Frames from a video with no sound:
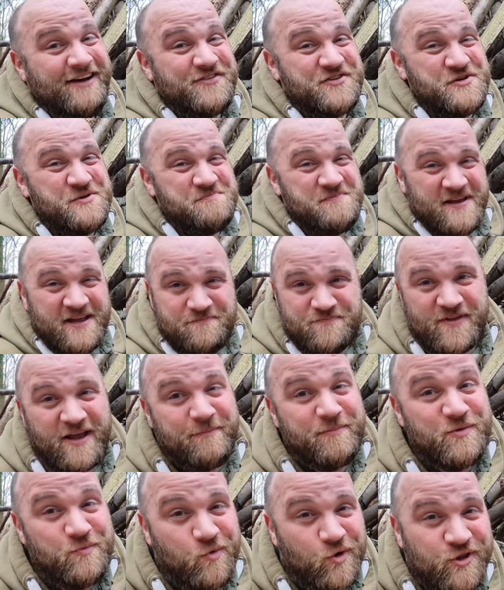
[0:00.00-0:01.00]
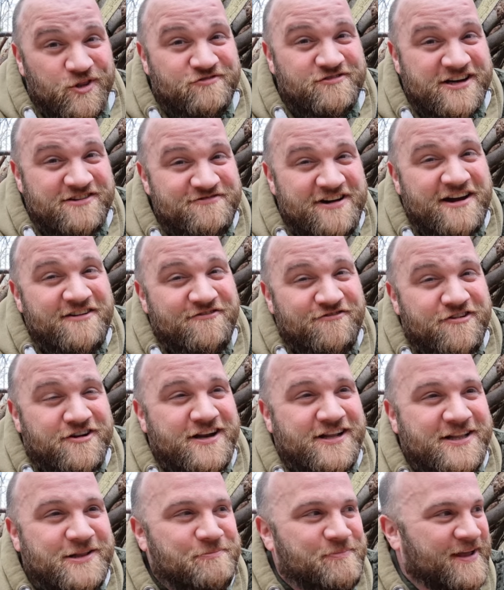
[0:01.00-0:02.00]
To admit, I've been wandering around for a
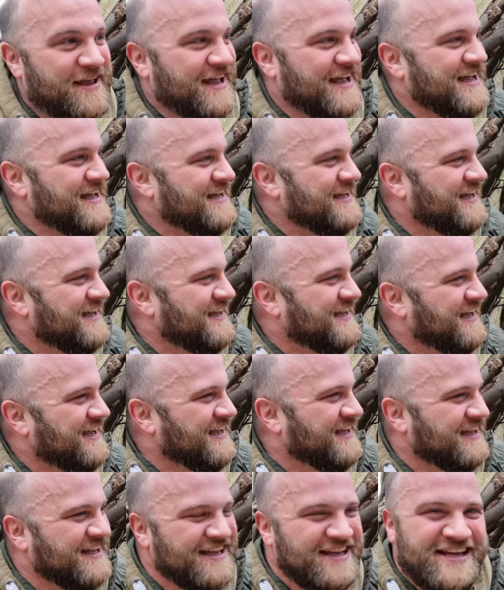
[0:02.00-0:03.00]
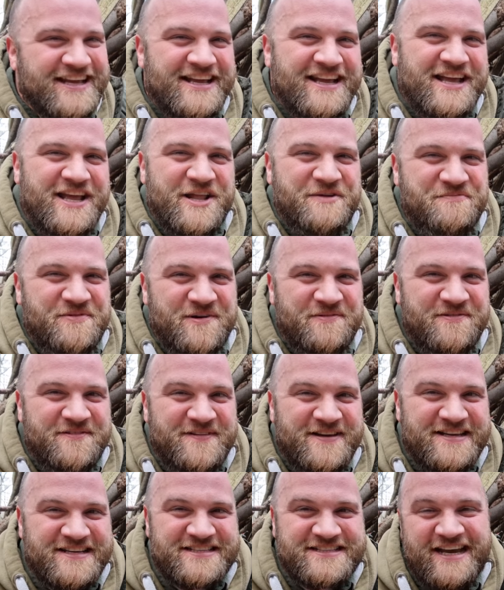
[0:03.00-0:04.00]
little bit. Problem
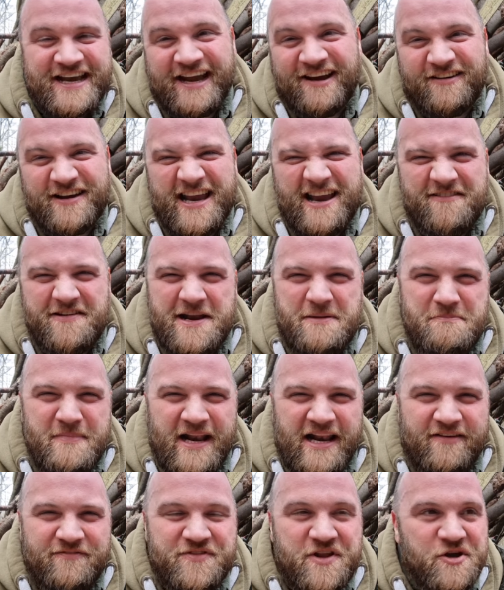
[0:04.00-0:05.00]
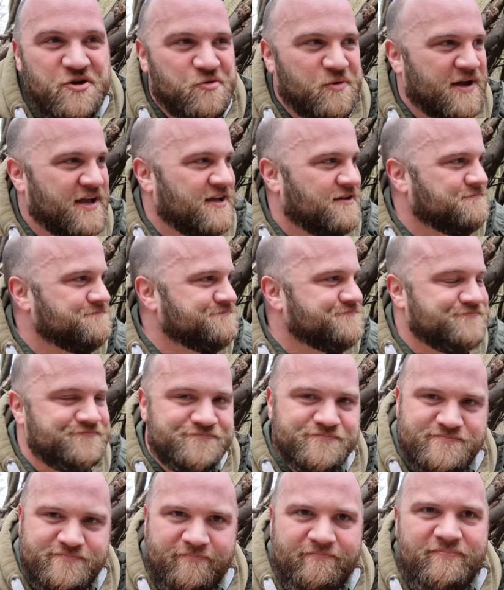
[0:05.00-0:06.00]
is, out here in the middle of nowhere,
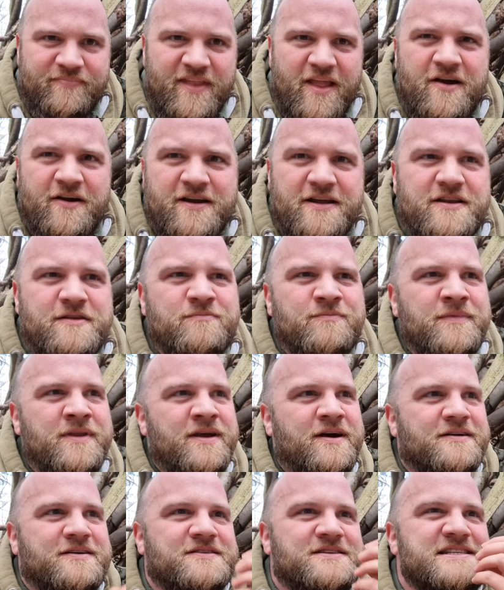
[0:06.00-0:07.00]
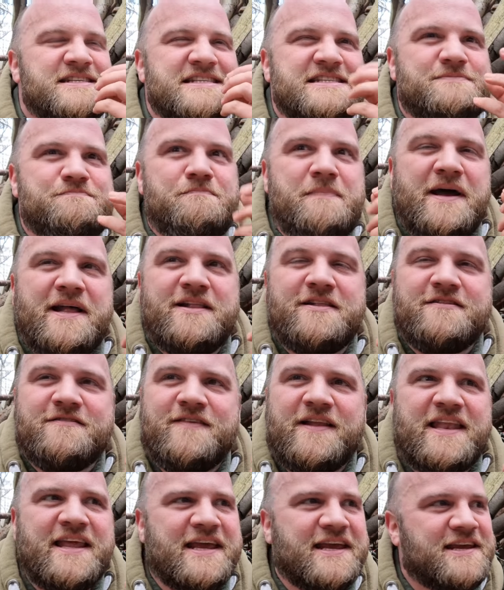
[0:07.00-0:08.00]
I can smell
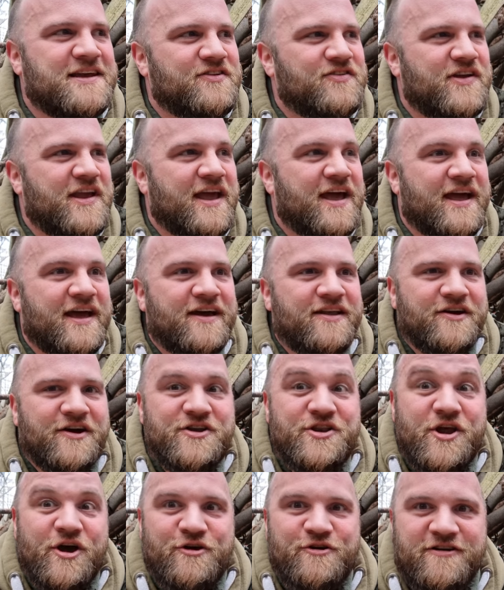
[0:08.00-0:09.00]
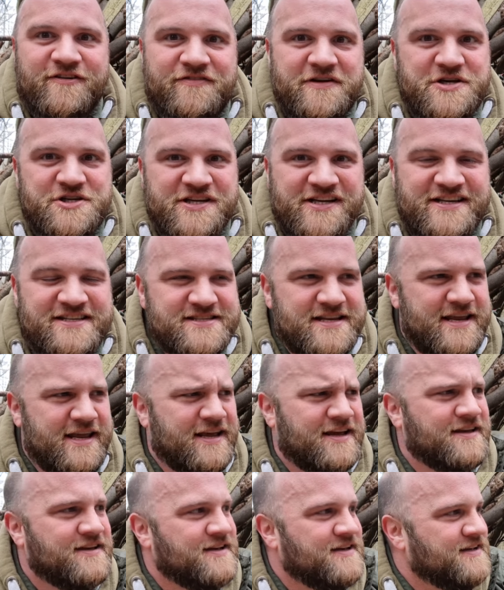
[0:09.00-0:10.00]
the lake in the air, and I know the fishing is
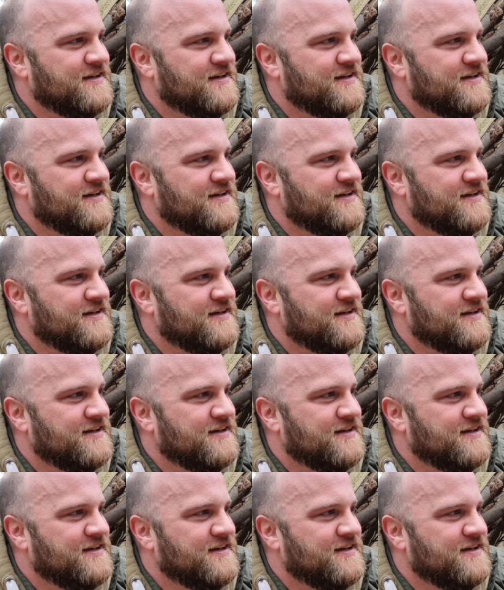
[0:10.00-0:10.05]
near.